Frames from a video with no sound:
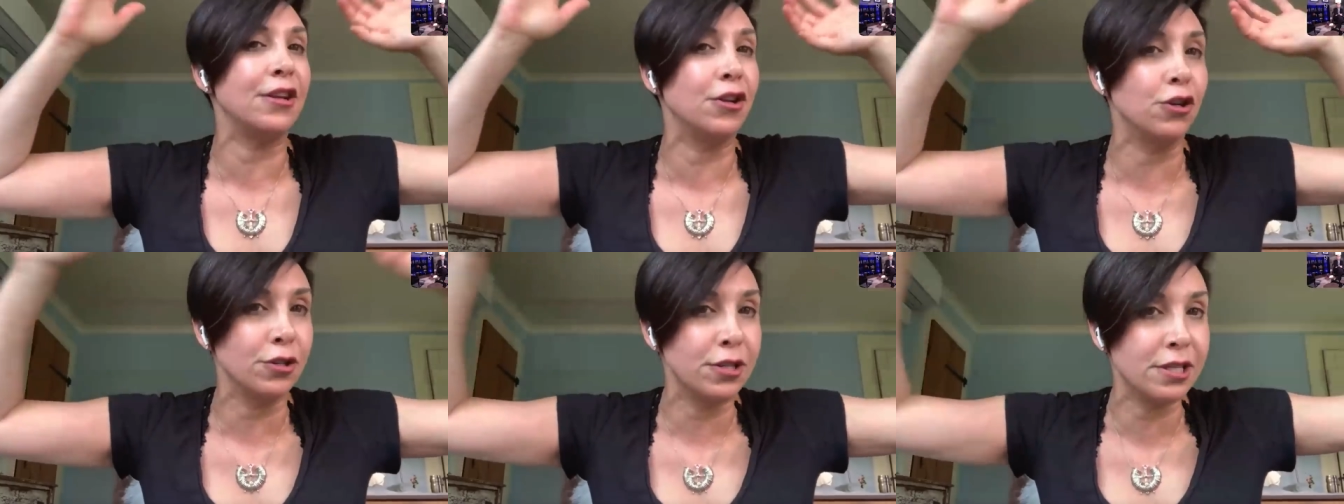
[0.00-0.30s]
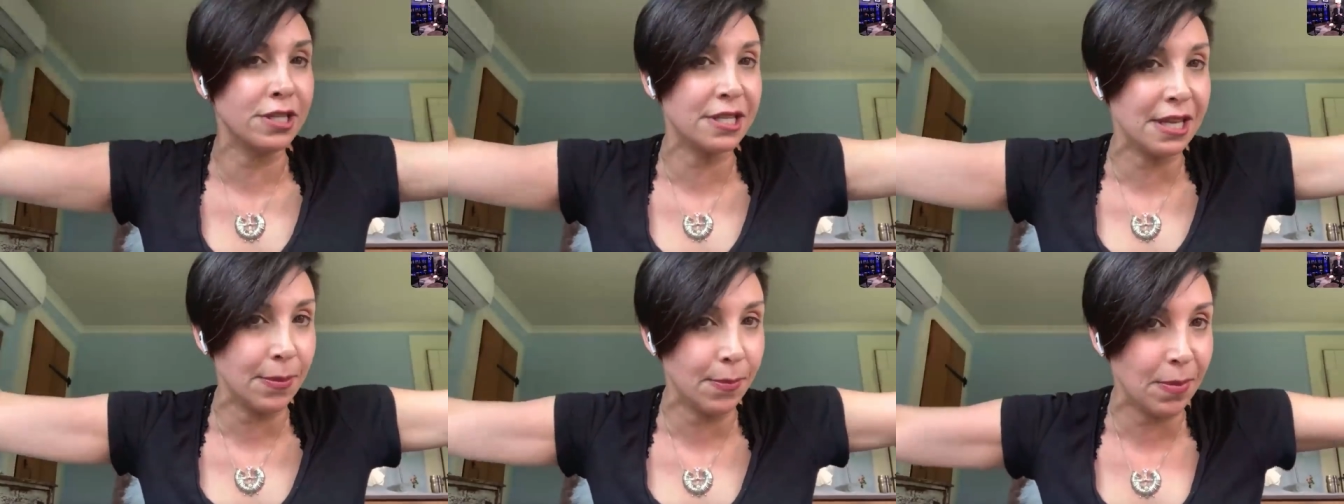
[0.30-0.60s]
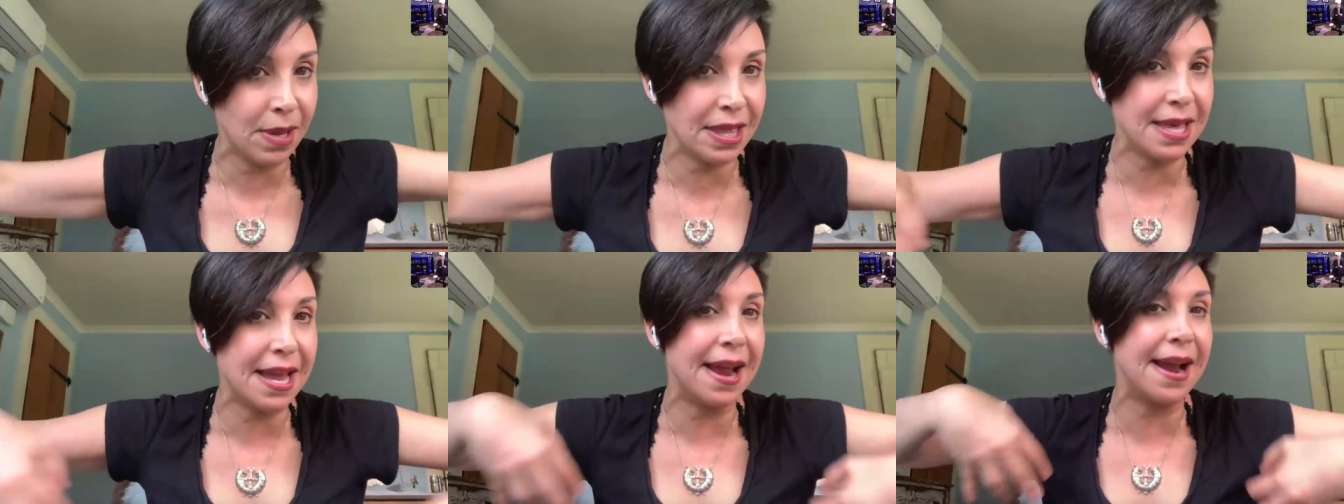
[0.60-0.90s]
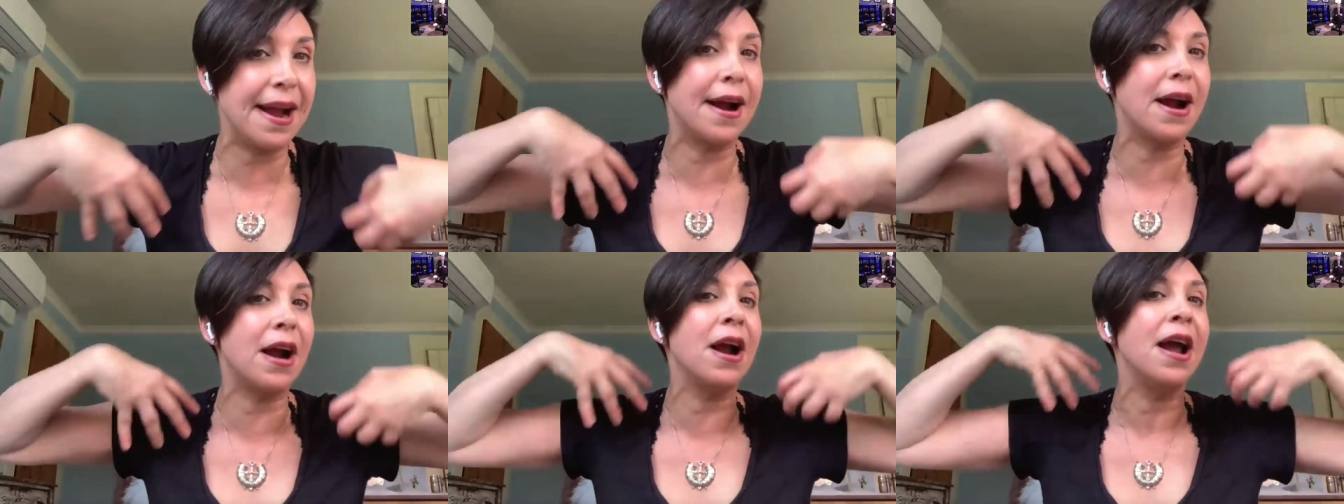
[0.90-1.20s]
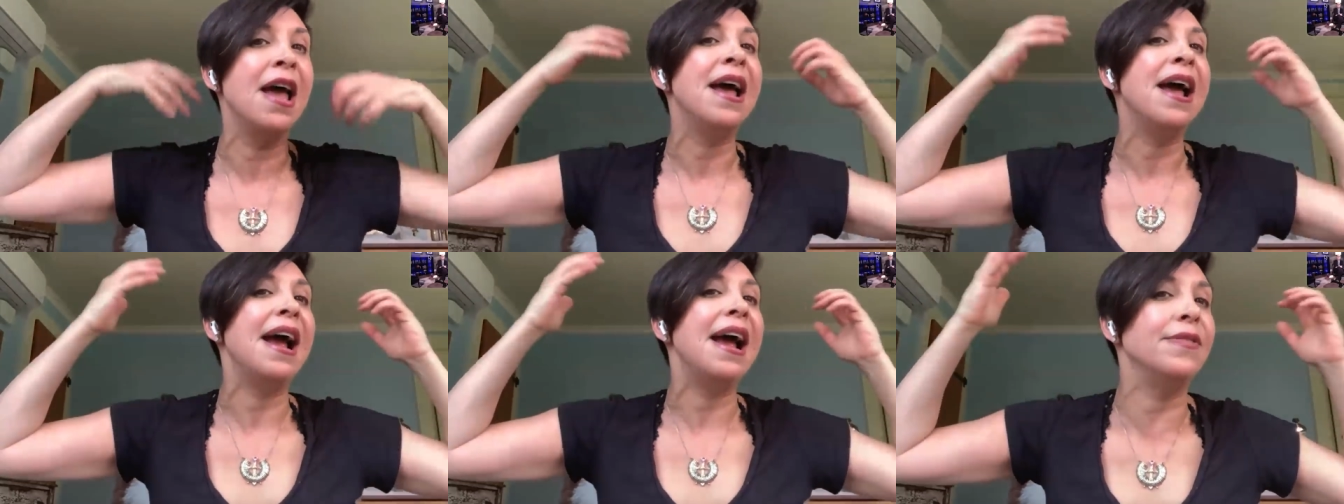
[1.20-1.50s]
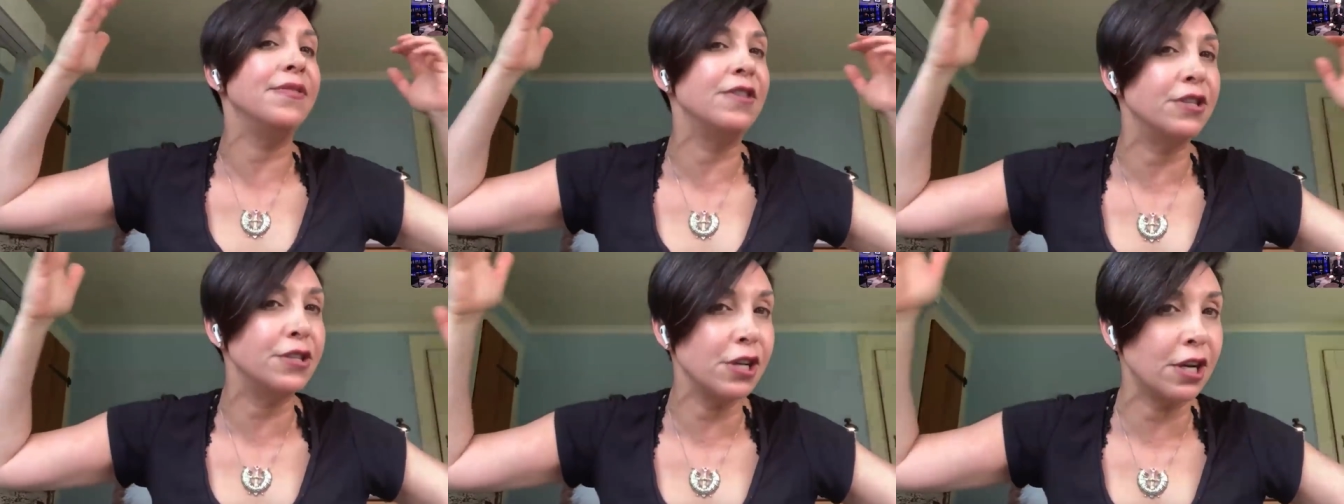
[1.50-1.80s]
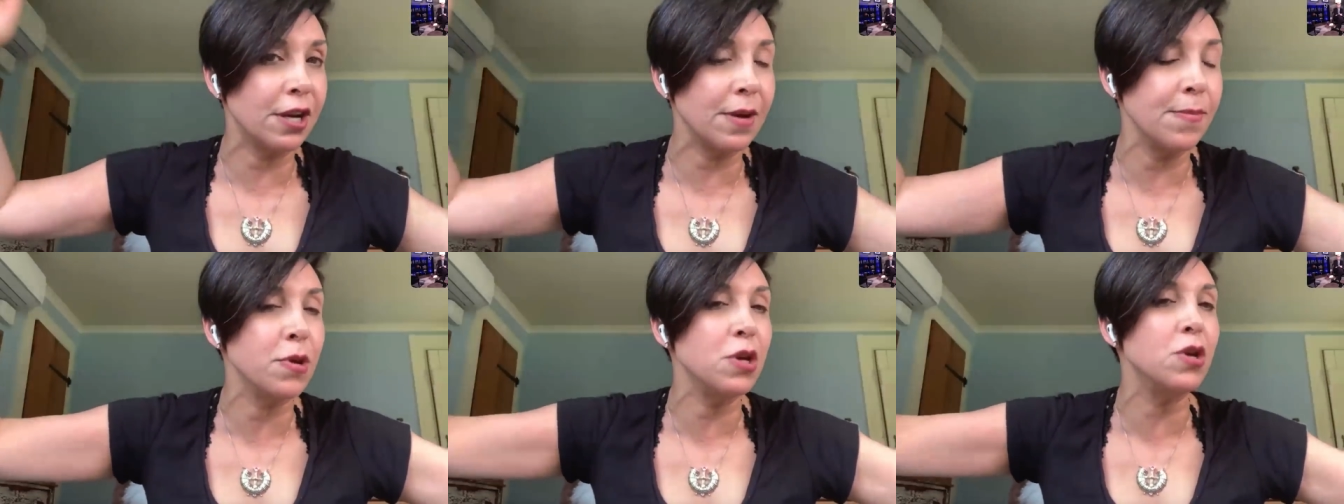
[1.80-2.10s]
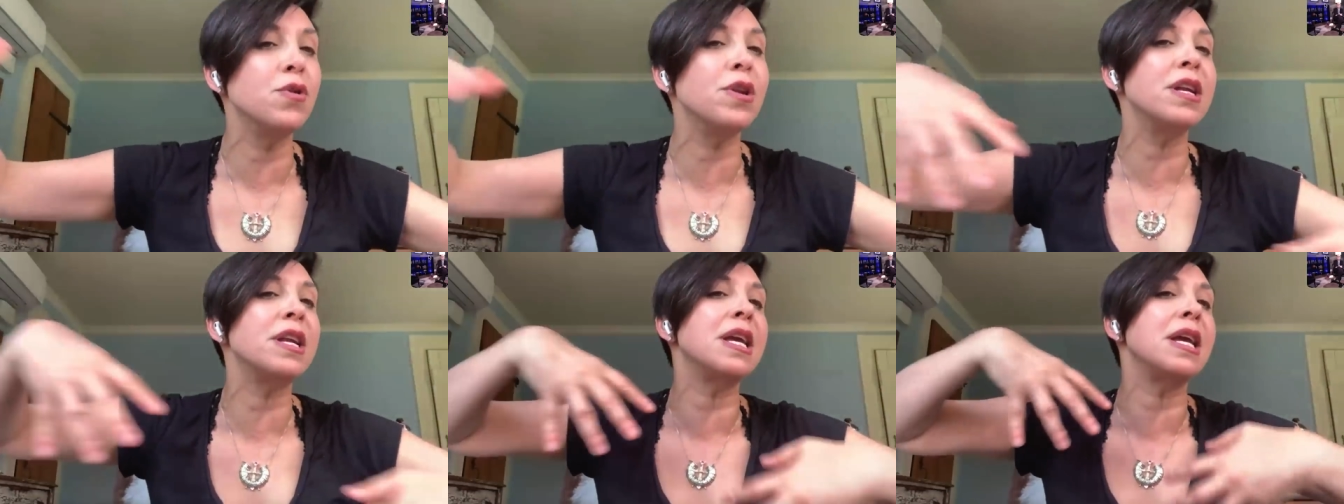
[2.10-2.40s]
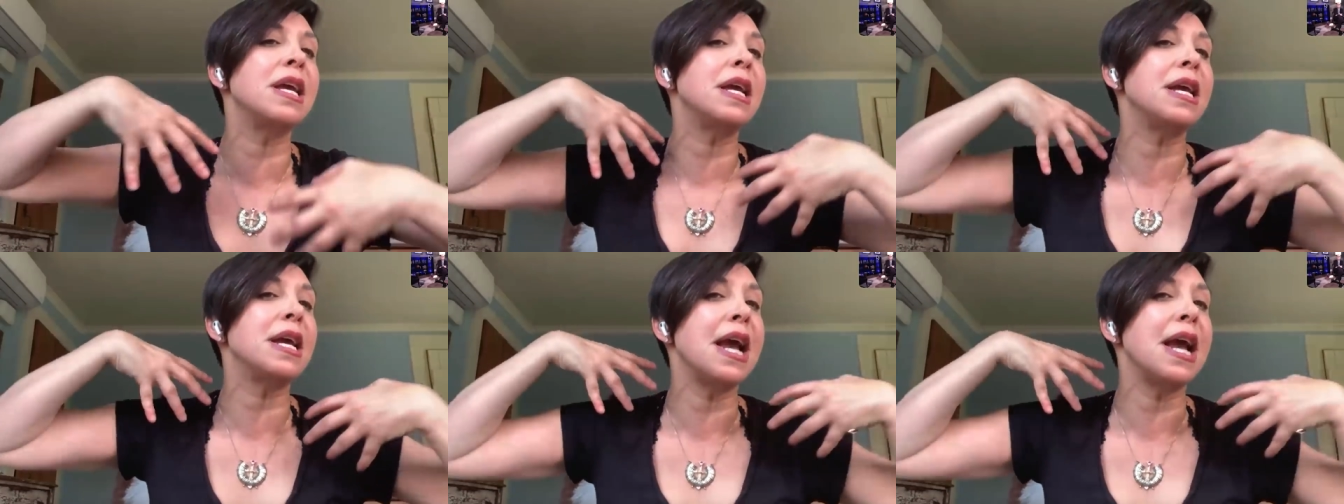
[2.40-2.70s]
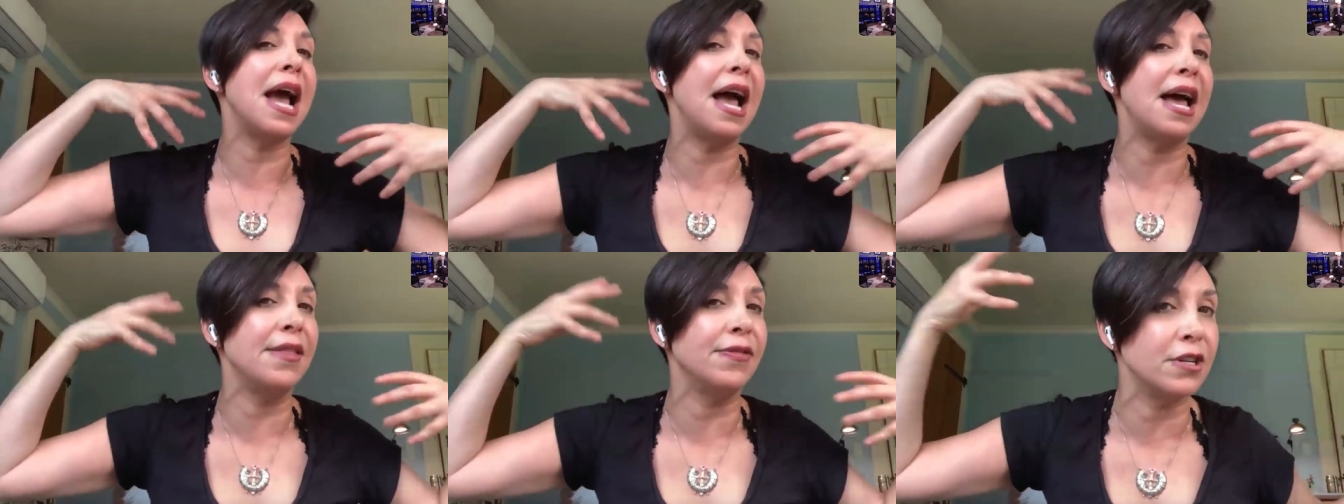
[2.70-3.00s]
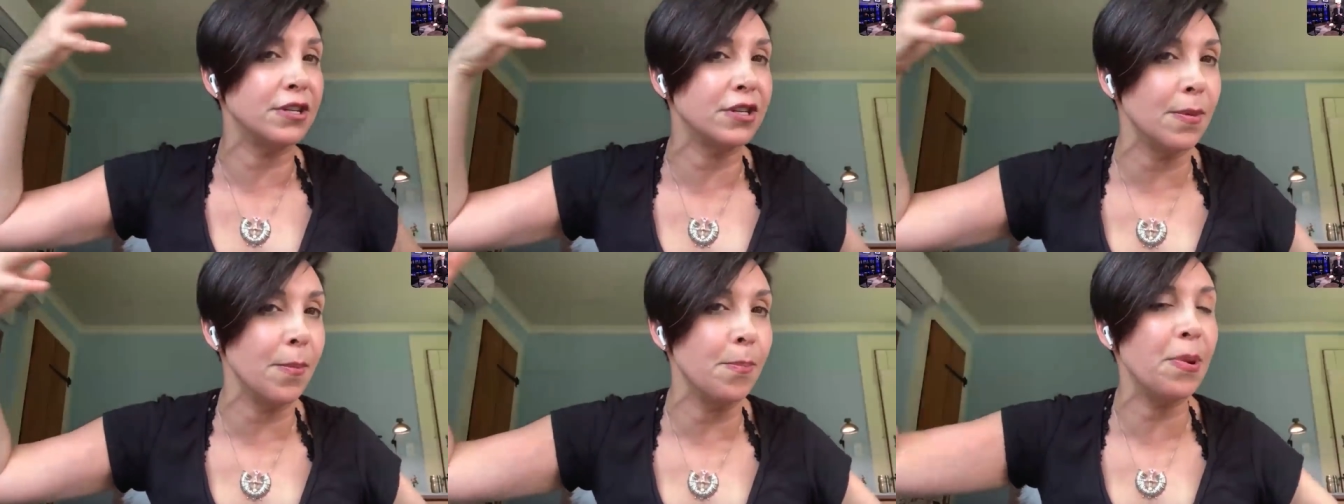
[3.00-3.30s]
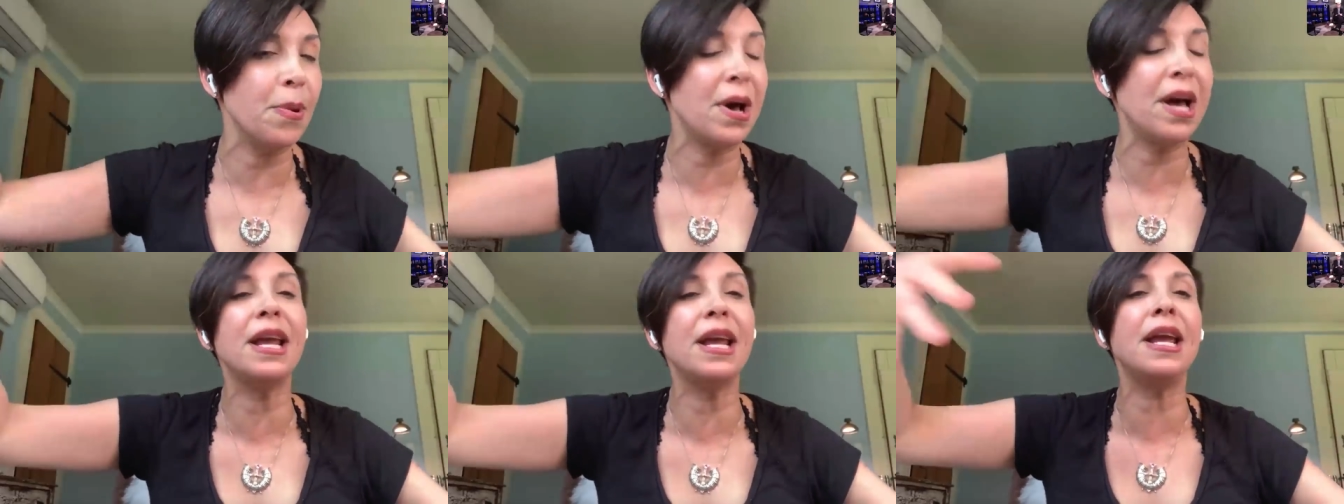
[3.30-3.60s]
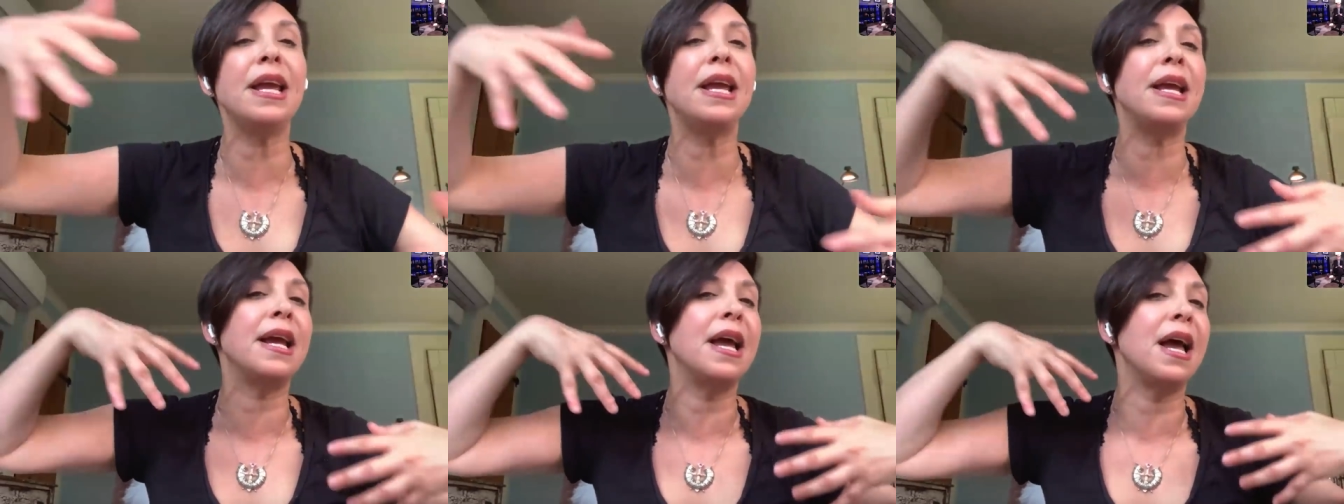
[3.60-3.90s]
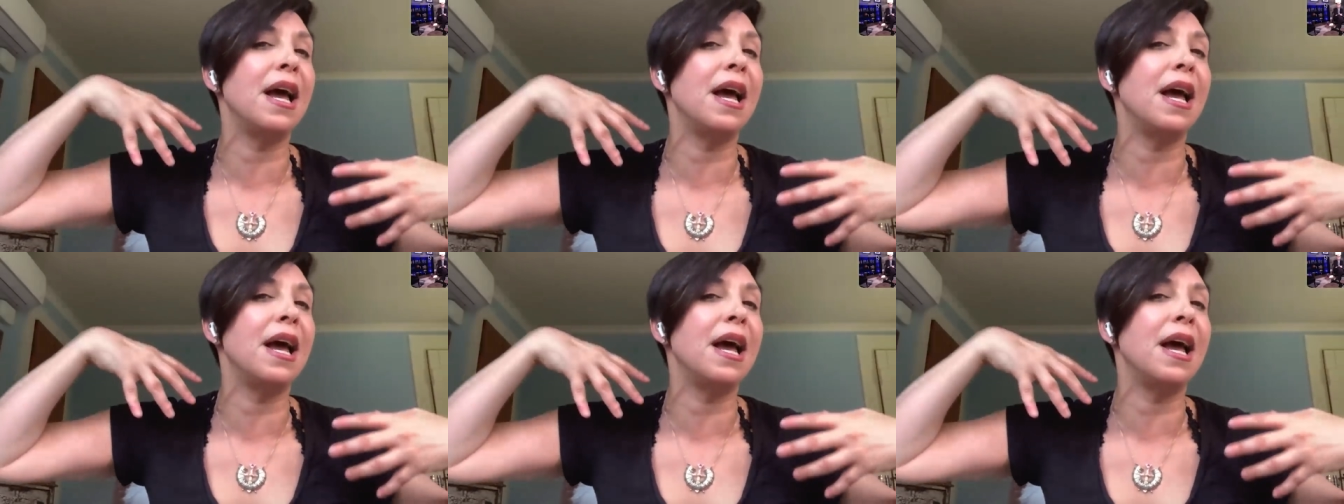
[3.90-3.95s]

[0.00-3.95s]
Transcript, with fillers: you'll see me there. And there's a community, and there's a buddy,